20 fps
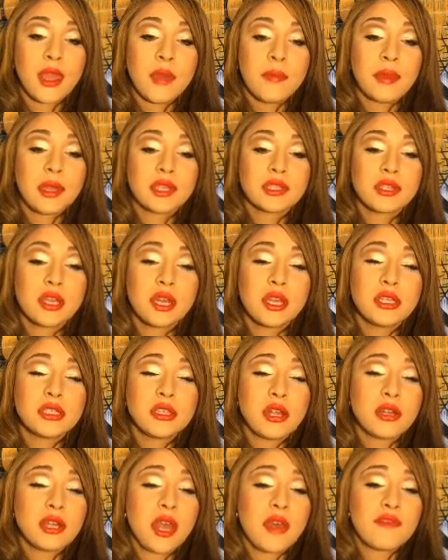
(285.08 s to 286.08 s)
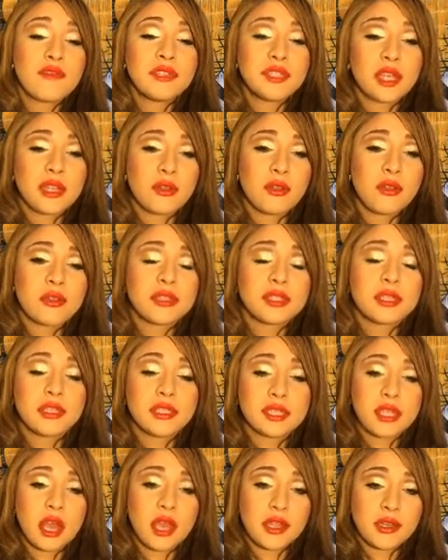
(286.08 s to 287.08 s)
because you're going to start to have signals and
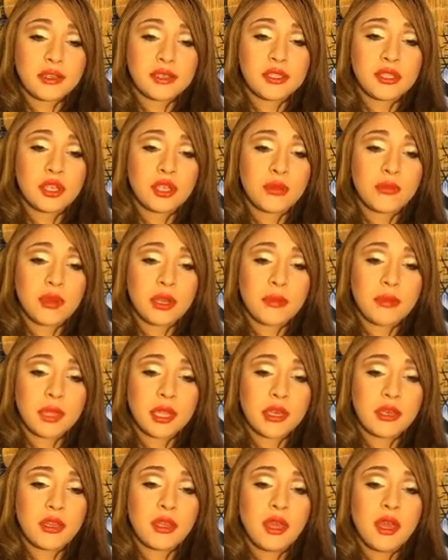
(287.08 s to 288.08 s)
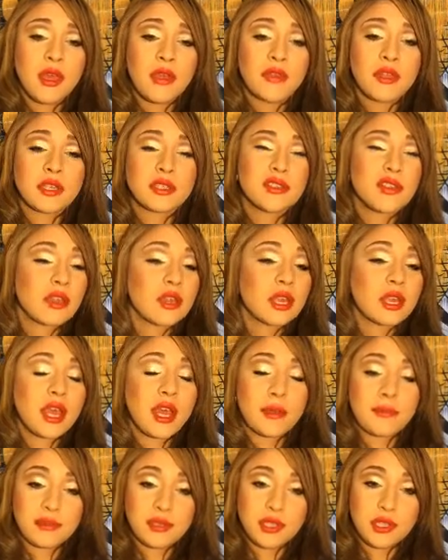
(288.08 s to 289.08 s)
signs, you know what I mean? Things are going to
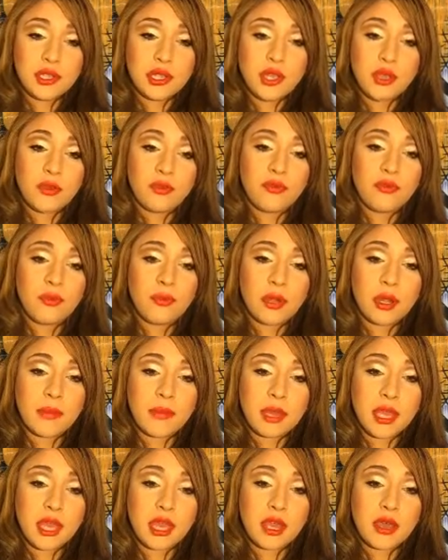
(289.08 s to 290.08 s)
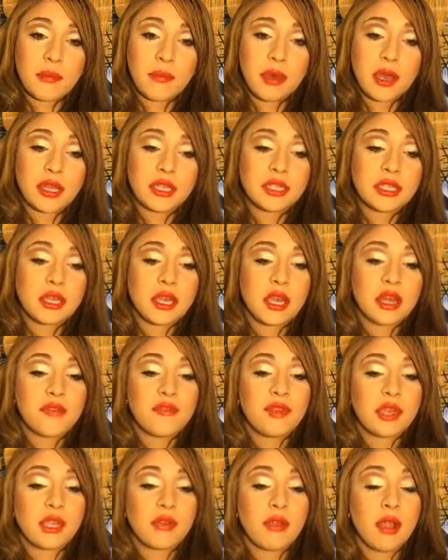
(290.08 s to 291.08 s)
come to you from what I'm picking up on to kind of
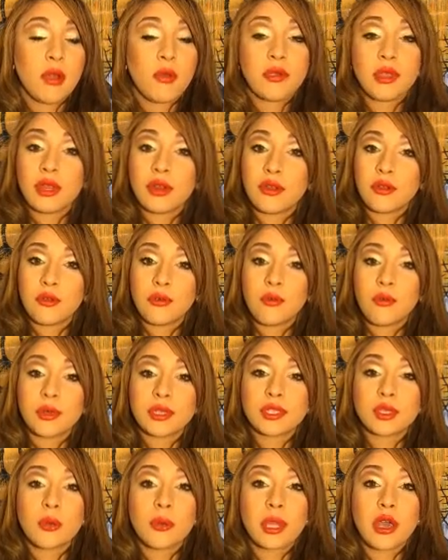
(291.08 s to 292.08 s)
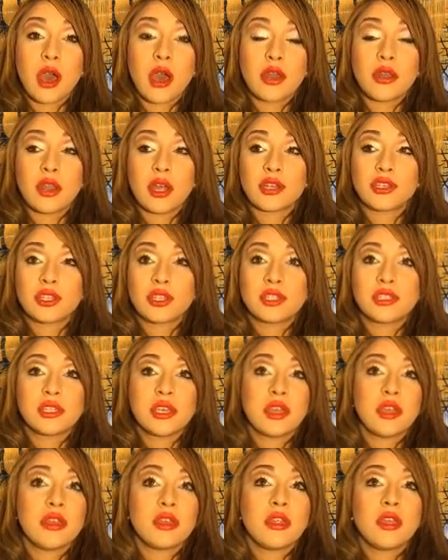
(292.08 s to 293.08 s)
figure out, you know, what's going on, not just
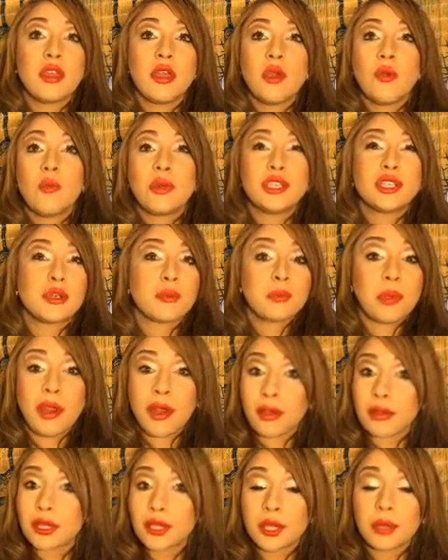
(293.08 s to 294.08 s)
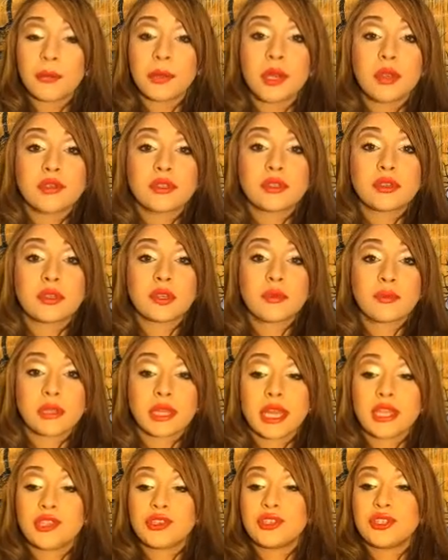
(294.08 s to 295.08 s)
with your partner, but also in your
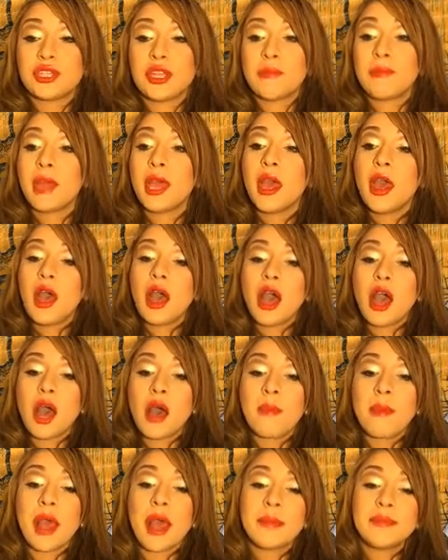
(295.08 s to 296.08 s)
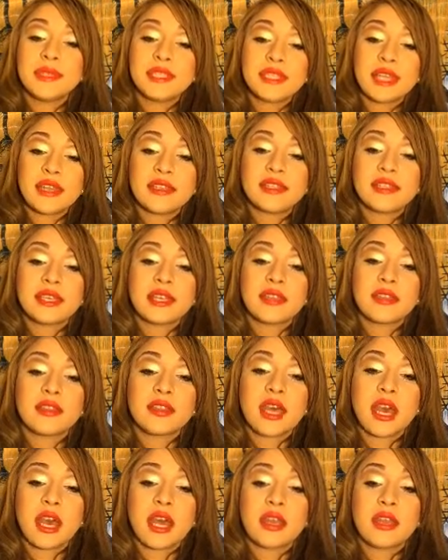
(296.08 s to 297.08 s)
relationship. I'm sensing
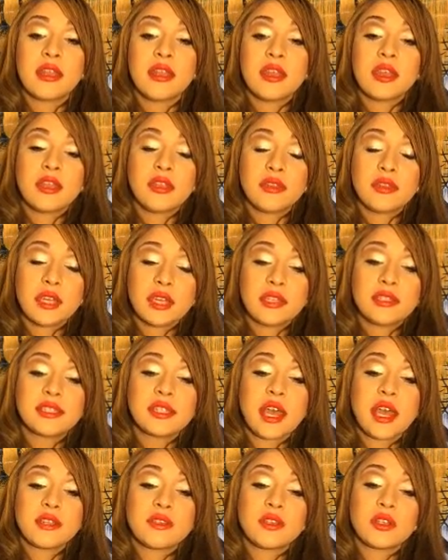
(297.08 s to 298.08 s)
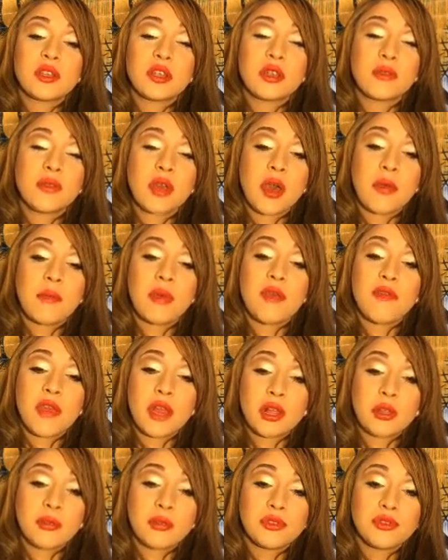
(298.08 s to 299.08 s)
that These signs are going to become
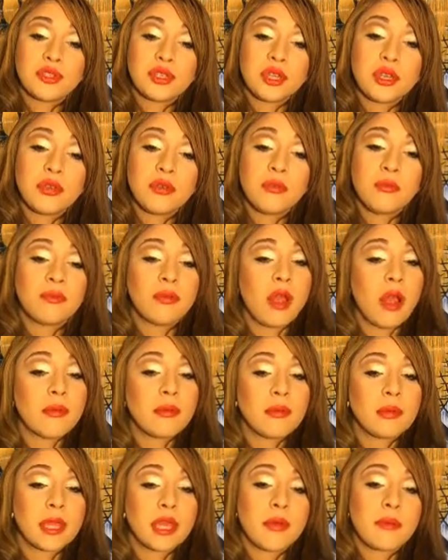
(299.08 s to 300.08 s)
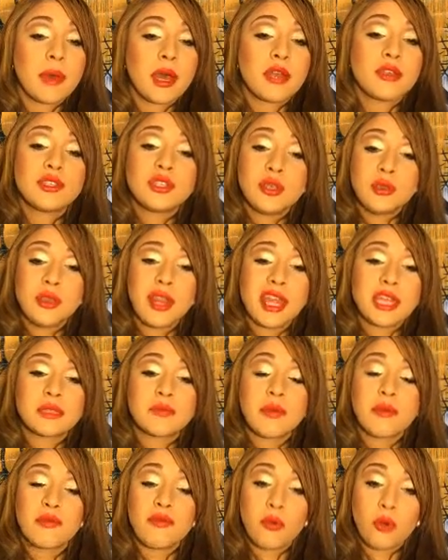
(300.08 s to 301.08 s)
available to you probably about 2 days
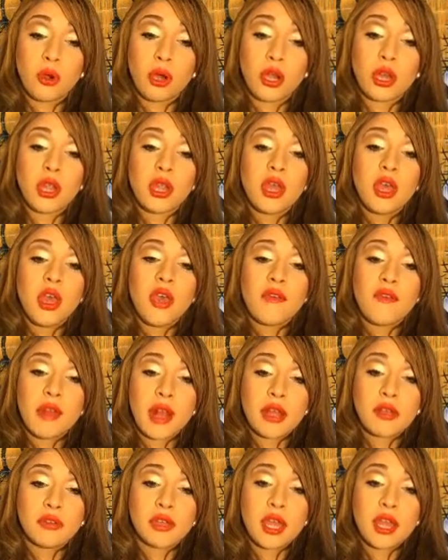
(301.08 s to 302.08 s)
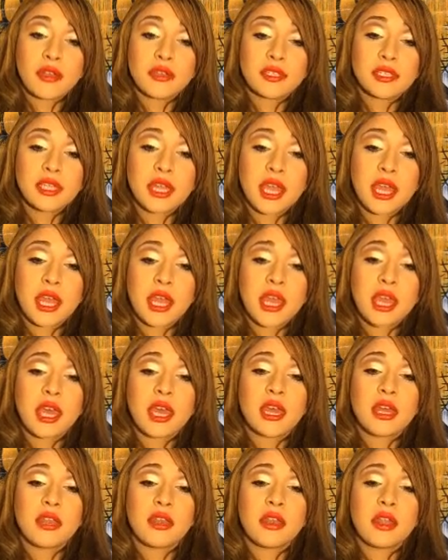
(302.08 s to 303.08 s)
before Valentine's Day
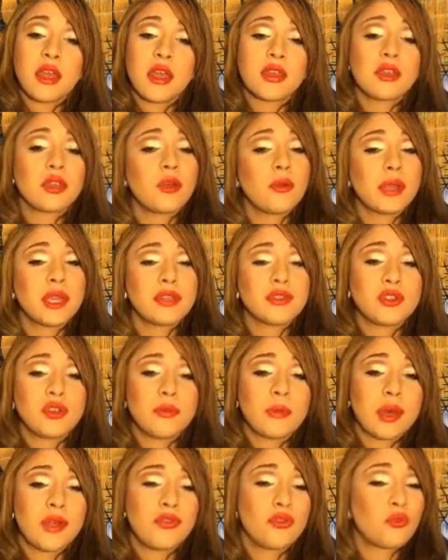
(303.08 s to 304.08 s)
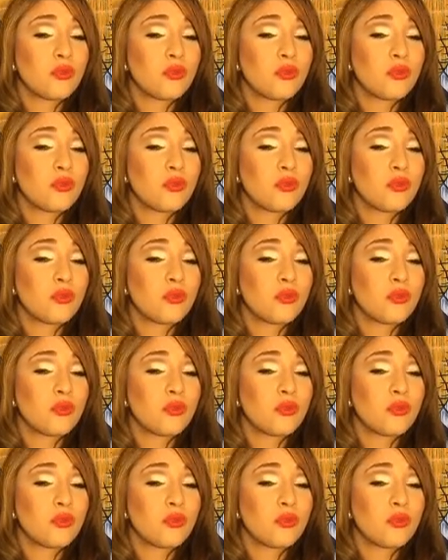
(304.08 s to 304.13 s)
and going into about